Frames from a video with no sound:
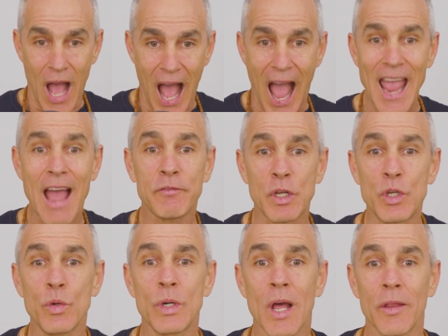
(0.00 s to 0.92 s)
I have to
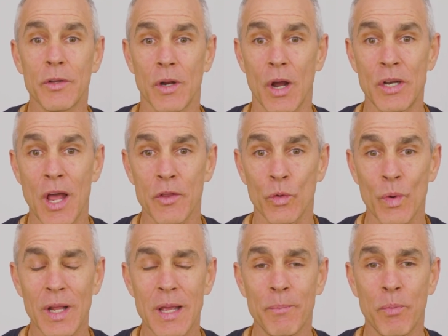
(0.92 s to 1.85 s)
do another
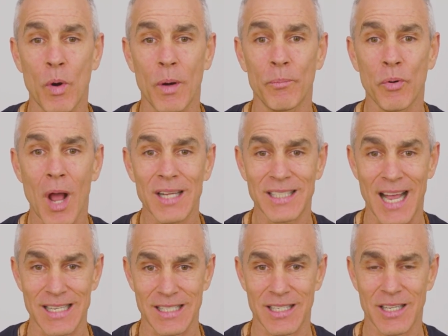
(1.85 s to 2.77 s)
really important
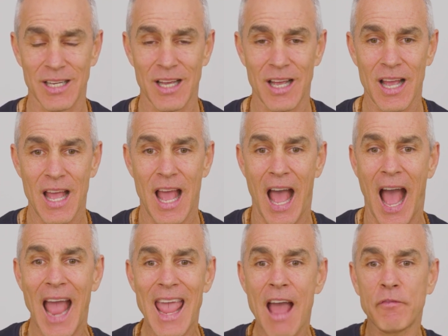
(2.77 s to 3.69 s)
process.
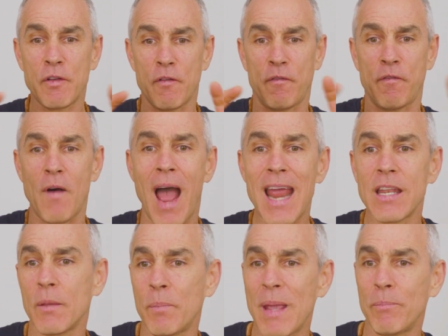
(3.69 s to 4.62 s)
I have to find
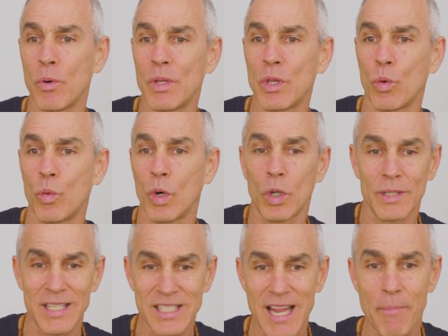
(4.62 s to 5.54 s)
the people in the world
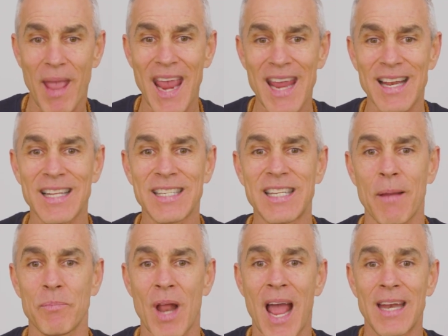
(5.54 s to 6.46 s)
in step 8 and
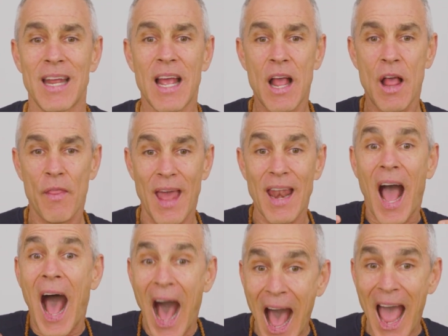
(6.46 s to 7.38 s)
step 9 that
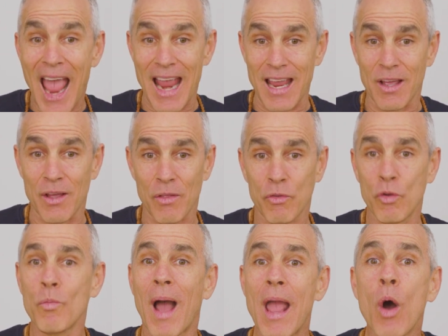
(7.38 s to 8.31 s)
I,
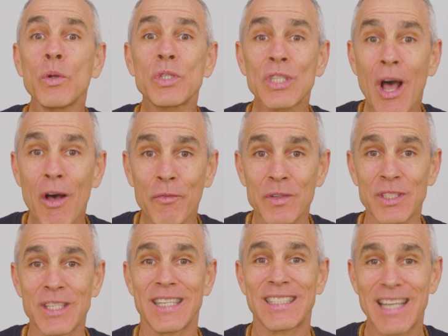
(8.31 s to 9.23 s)
through my own
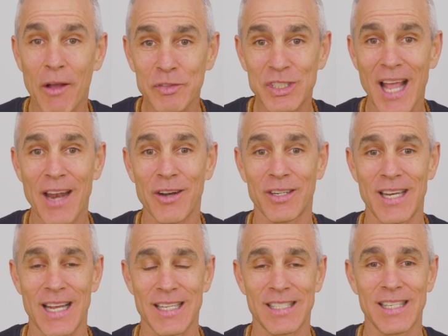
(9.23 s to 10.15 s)
selfishness,
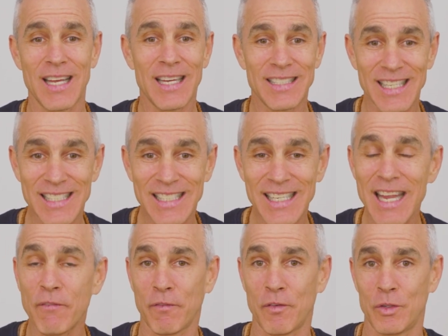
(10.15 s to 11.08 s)
self-centeredness,
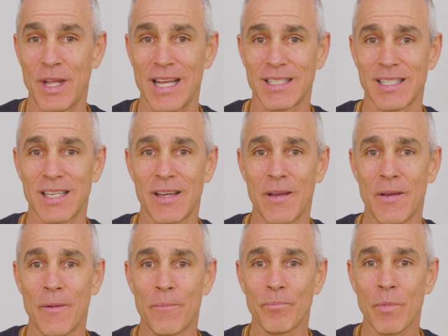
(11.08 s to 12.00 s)
deceitfulness,
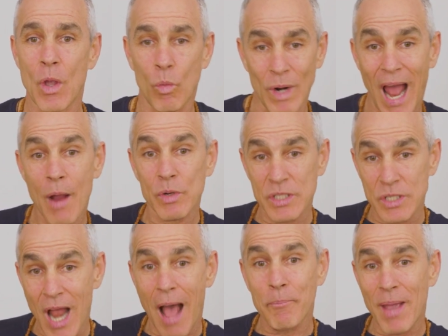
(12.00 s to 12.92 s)
when I was
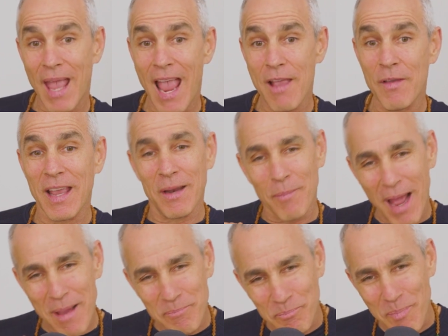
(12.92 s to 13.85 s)
not behaving in
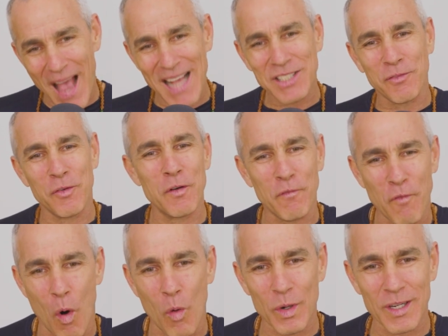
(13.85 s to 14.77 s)
my best foot
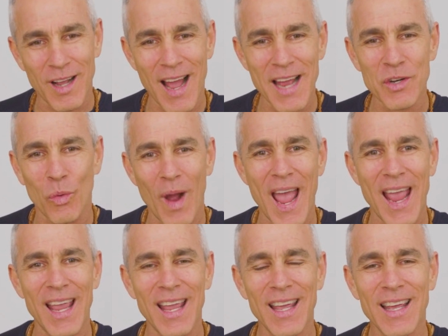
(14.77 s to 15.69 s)
forward kind of
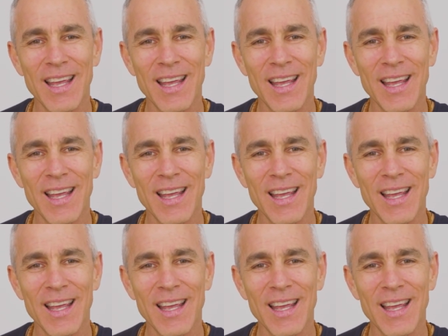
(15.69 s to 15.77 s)
way,